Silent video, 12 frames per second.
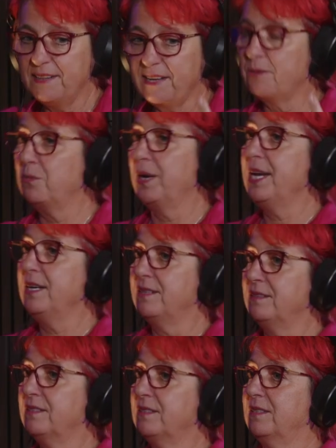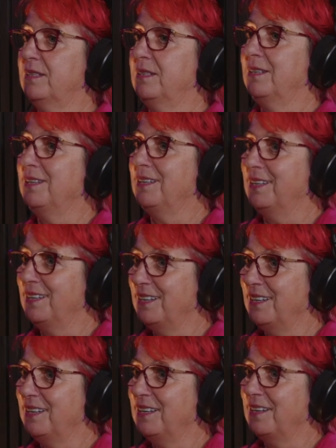that awareness
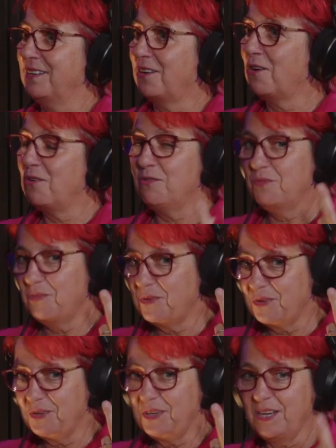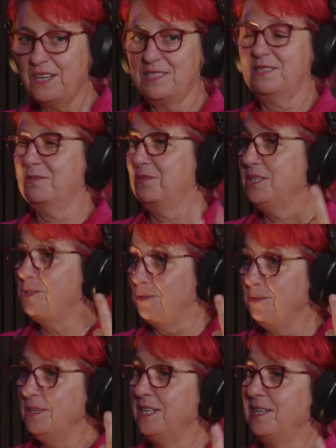of, yes, we
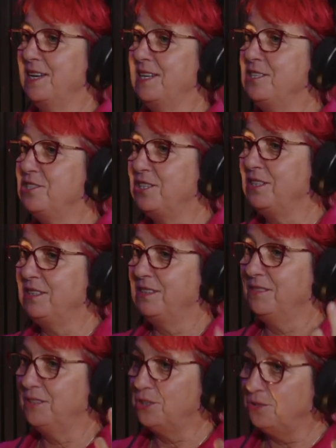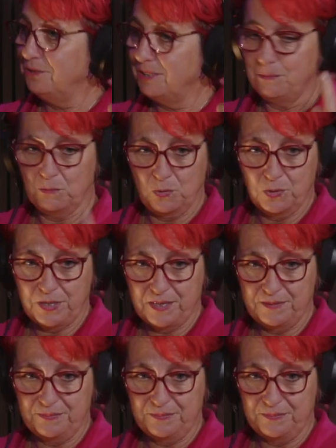do need energy, we do need water,